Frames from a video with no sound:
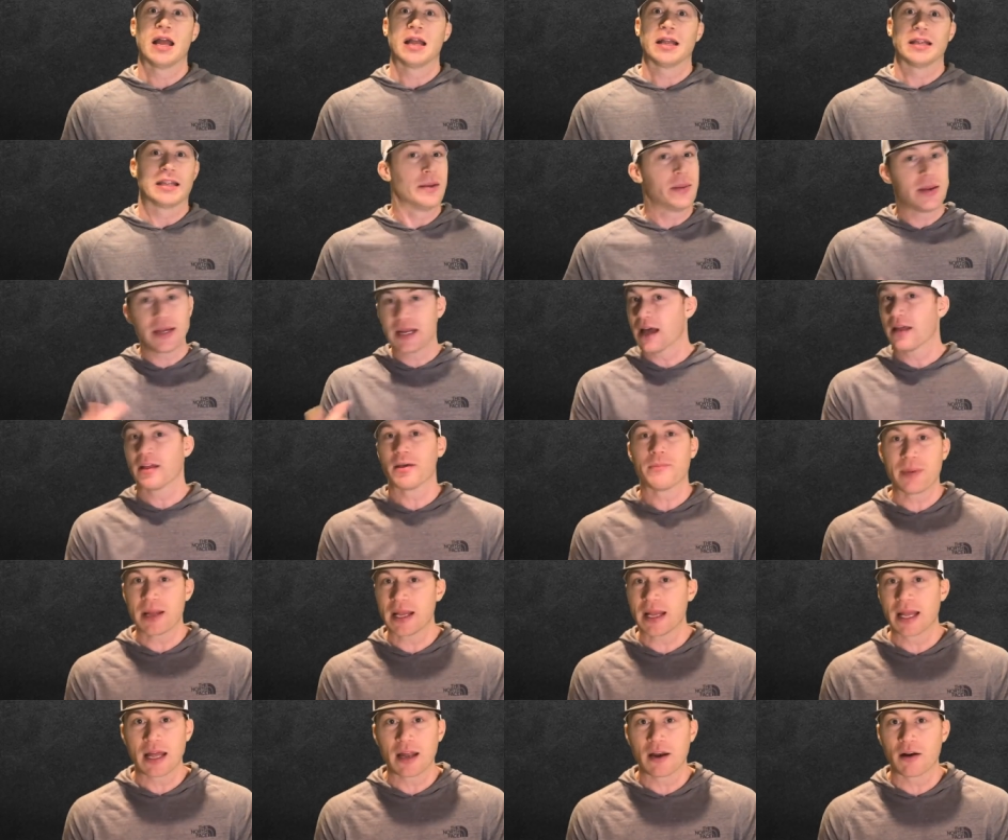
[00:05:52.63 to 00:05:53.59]
Give me another
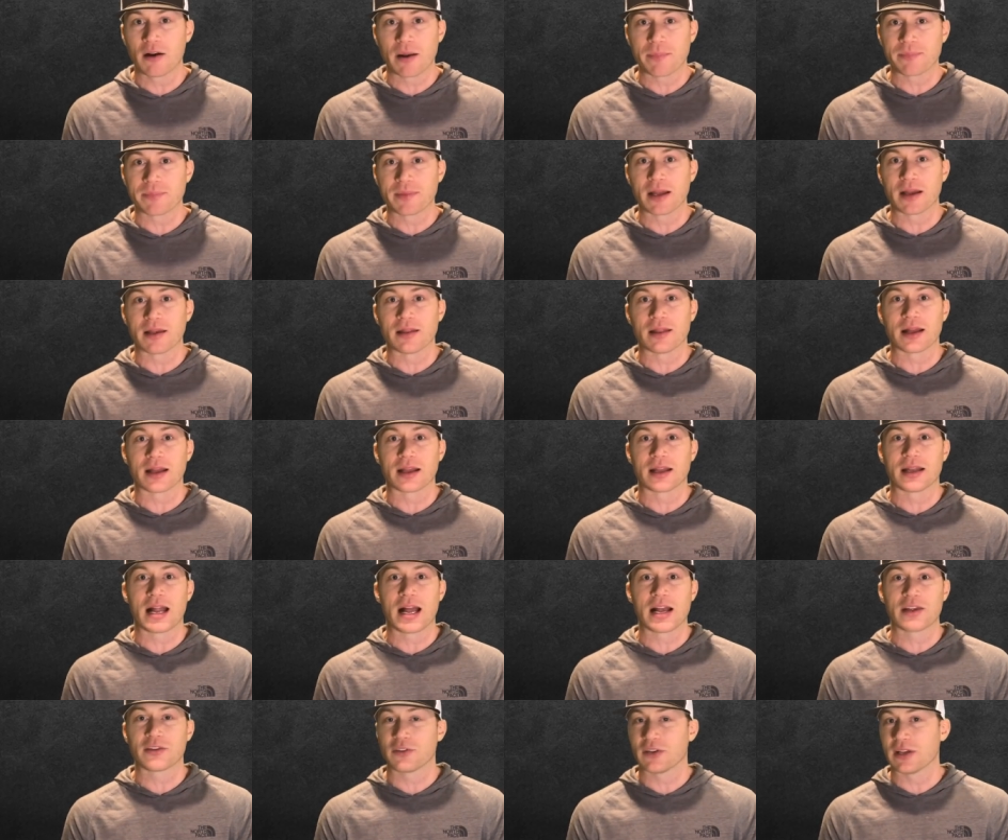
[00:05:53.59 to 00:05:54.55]
big hitter up there that can
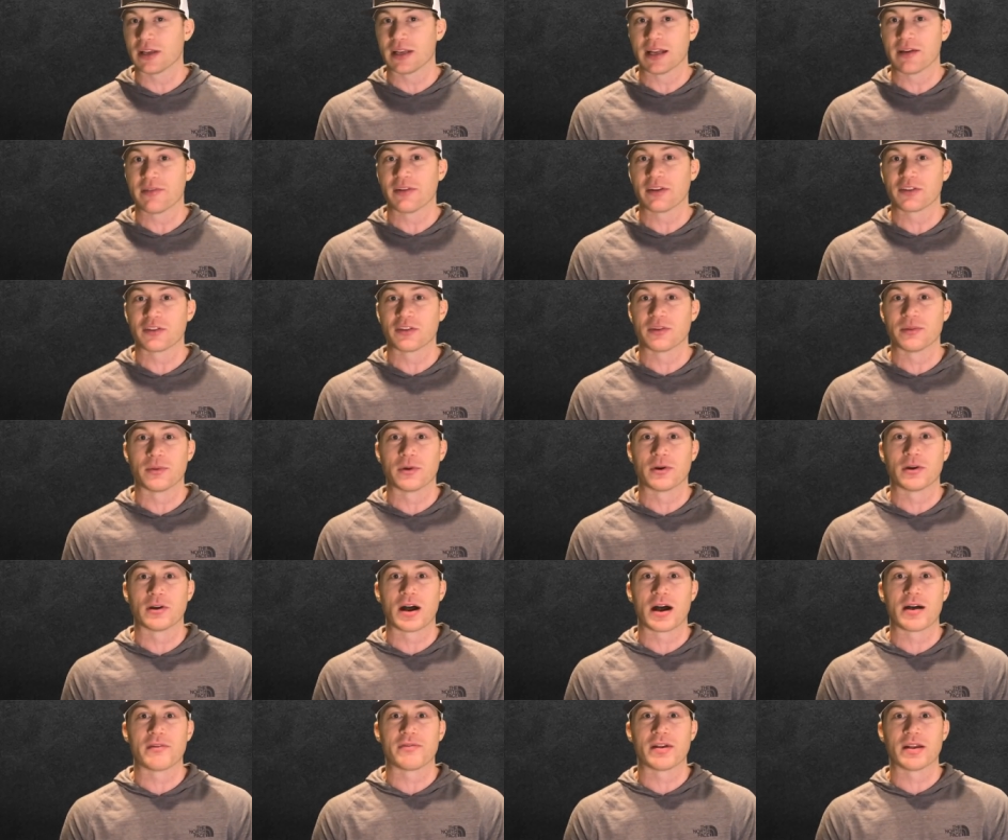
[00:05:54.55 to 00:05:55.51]
actually give us some more
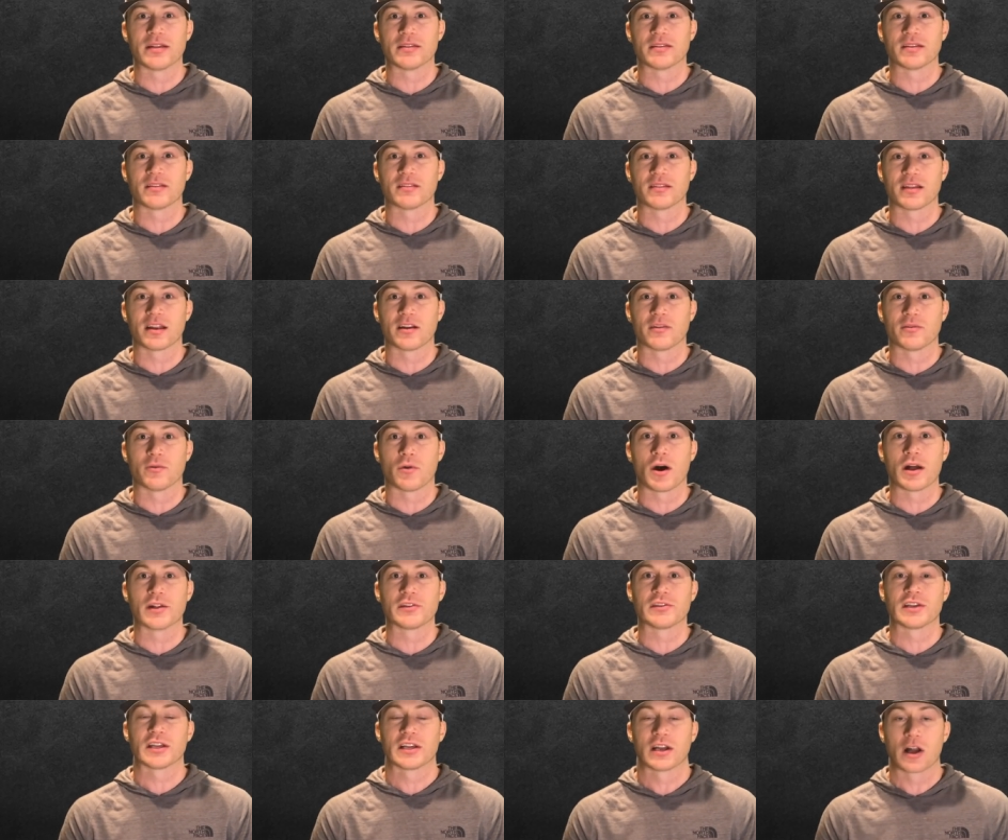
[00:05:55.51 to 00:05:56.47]
offense instead of
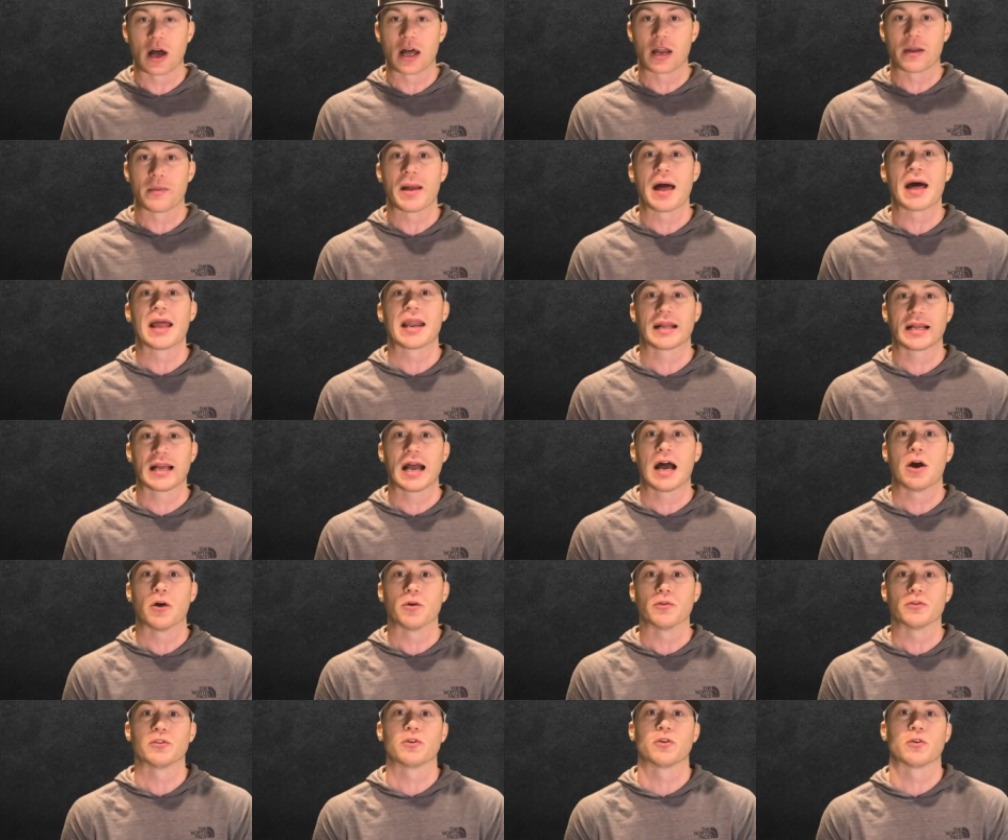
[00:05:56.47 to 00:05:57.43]
watching an automatic
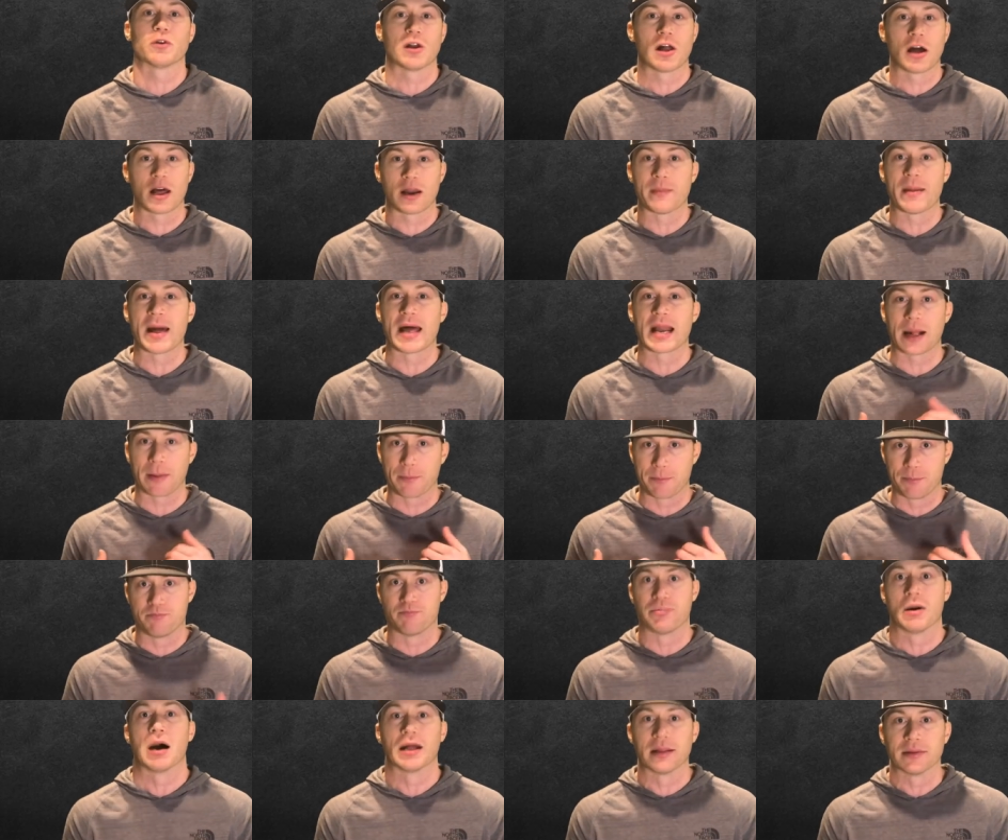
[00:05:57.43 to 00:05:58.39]
out or an automatic
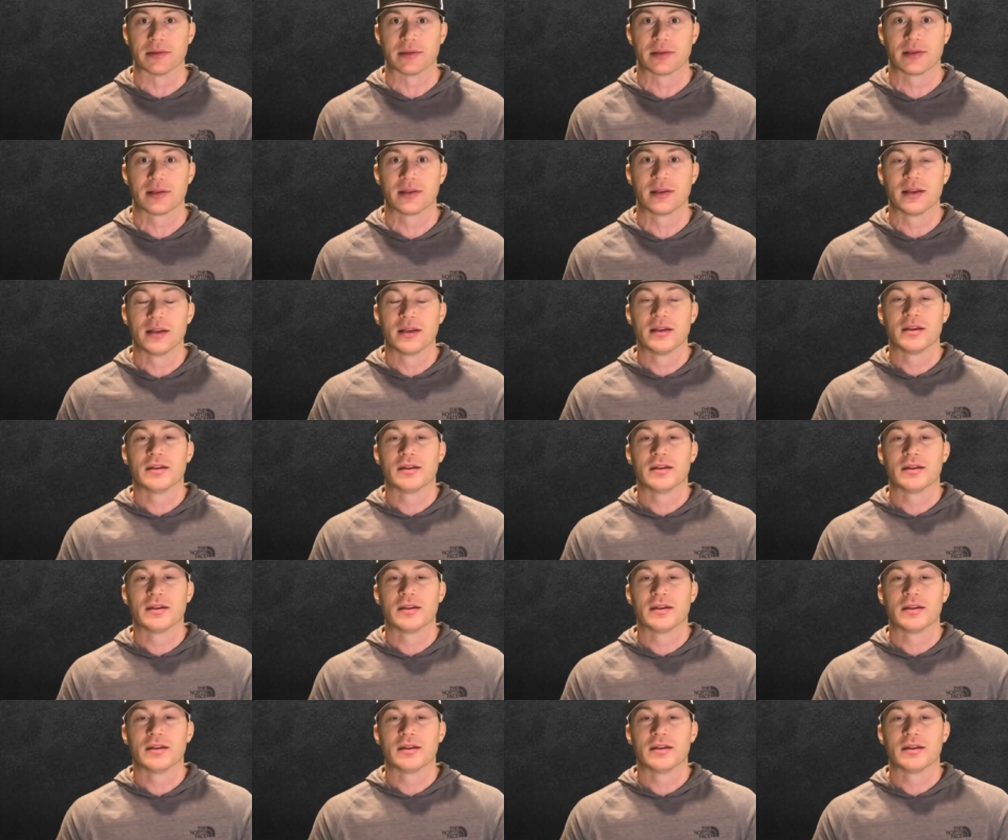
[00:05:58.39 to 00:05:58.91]
bunt.